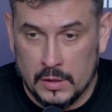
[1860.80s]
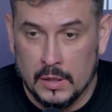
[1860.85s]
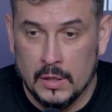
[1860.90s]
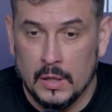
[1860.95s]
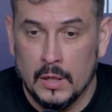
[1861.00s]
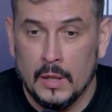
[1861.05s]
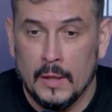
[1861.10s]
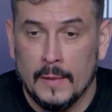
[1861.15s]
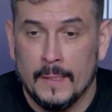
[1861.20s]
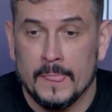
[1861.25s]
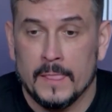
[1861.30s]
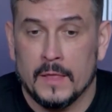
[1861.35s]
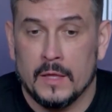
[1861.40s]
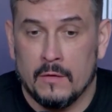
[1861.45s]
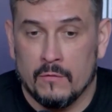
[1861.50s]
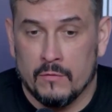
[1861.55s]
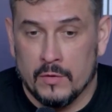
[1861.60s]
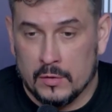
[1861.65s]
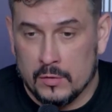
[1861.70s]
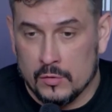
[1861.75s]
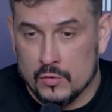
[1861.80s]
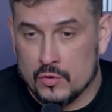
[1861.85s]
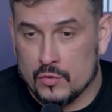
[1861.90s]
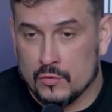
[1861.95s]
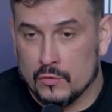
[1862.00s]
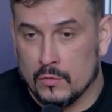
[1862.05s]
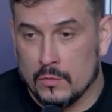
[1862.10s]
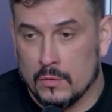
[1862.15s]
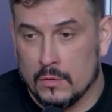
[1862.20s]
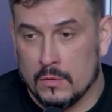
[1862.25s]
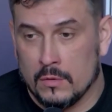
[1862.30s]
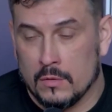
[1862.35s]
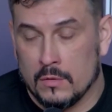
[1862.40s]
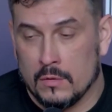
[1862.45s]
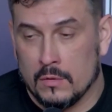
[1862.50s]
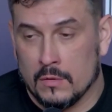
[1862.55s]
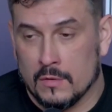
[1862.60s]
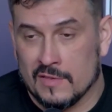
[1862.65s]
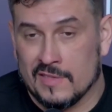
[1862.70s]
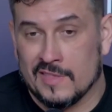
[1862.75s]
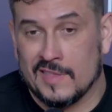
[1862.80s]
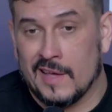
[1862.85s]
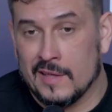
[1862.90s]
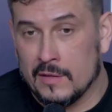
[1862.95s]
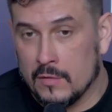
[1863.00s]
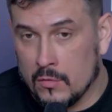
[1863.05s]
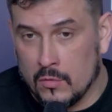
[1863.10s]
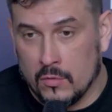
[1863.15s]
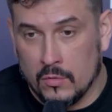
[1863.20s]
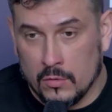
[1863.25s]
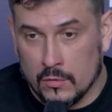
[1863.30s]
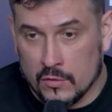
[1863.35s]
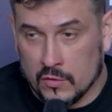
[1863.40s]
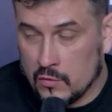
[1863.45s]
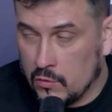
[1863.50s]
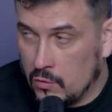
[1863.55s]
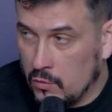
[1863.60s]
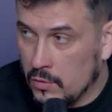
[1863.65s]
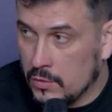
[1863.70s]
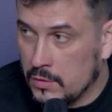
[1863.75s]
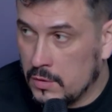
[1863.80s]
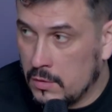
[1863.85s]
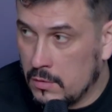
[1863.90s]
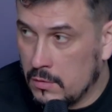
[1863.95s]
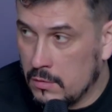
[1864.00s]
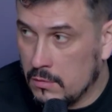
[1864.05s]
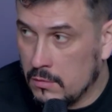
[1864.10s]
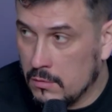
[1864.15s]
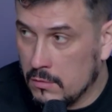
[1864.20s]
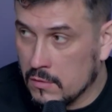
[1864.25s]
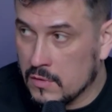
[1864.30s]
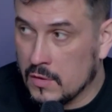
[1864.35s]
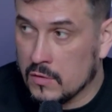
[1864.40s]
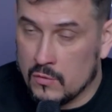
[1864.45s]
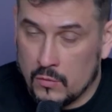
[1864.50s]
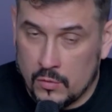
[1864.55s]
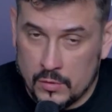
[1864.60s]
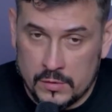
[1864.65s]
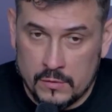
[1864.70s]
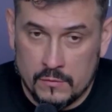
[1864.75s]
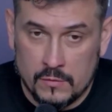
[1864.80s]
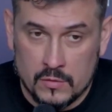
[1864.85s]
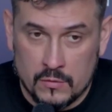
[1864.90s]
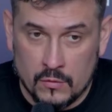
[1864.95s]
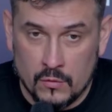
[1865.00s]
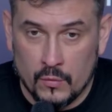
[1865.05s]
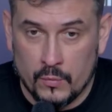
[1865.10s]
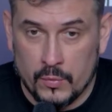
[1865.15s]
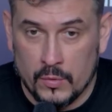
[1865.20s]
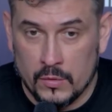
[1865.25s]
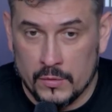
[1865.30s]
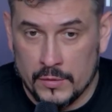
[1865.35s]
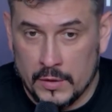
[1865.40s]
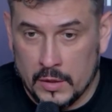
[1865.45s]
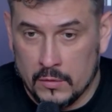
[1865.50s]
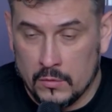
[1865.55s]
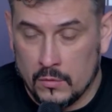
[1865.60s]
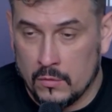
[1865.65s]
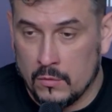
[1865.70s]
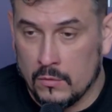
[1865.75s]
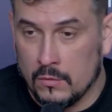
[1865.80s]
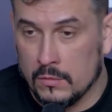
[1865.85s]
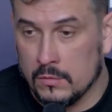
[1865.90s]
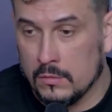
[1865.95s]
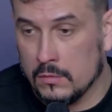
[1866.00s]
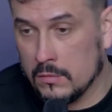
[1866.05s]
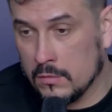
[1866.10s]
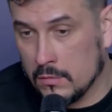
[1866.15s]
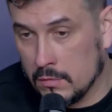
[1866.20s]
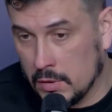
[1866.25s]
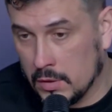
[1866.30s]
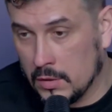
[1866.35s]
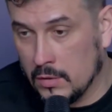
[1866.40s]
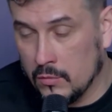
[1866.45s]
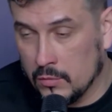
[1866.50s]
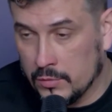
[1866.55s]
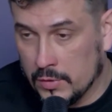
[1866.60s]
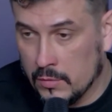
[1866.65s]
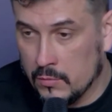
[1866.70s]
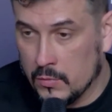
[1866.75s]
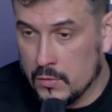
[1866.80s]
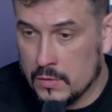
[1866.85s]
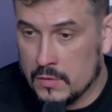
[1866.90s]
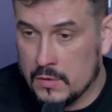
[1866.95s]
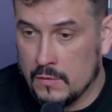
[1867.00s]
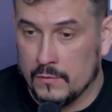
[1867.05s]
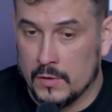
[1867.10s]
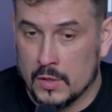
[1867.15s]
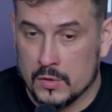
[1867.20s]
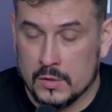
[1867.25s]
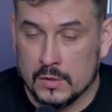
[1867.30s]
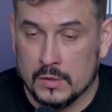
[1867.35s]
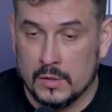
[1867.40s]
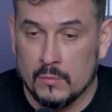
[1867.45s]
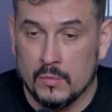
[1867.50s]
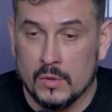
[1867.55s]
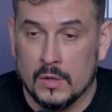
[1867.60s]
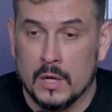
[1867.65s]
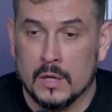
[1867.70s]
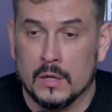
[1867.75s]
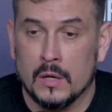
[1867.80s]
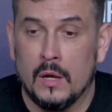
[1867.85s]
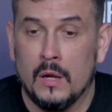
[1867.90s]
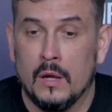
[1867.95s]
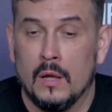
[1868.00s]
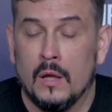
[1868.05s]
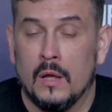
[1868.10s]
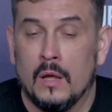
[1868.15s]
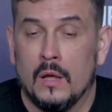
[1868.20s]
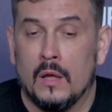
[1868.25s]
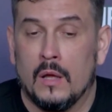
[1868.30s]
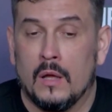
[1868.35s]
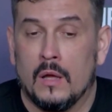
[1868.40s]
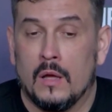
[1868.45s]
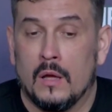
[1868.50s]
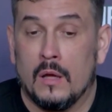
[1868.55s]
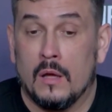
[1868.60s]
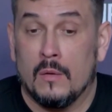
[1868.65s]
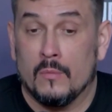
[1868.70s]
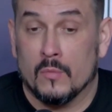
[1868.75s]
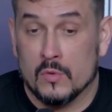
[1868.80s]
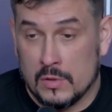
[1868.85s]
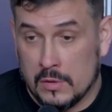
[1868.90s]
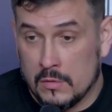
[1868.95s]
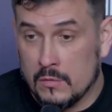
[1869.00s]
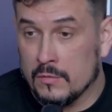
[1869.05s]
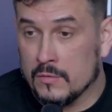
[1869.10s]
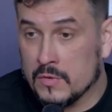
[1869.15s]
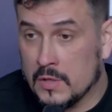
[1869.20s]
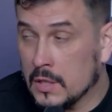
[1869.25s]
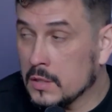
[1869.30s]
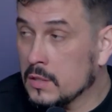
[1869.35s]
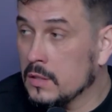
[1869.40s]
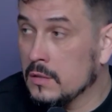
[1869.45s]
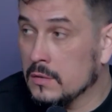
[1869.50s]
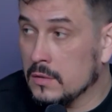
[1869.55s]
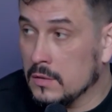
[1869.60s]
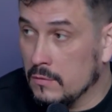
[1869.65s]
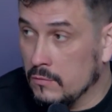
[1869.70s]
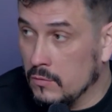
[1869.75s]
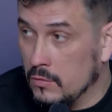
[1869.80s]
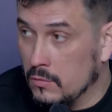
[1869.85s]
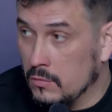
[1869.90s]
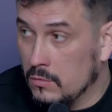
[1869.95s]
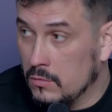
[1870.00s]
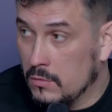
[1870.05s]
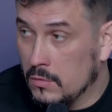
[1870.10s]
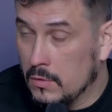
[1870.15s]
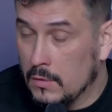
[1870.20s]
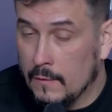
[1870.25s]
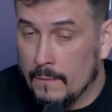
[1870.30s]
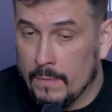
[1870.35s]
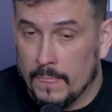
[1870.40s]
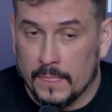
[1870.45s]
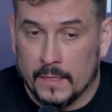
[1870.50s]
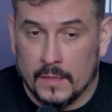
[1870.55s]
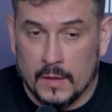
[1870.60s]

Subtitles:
where the Russian prisoners of war are being held, and only upon the consent of the specific prisoners of war being kept in our camps,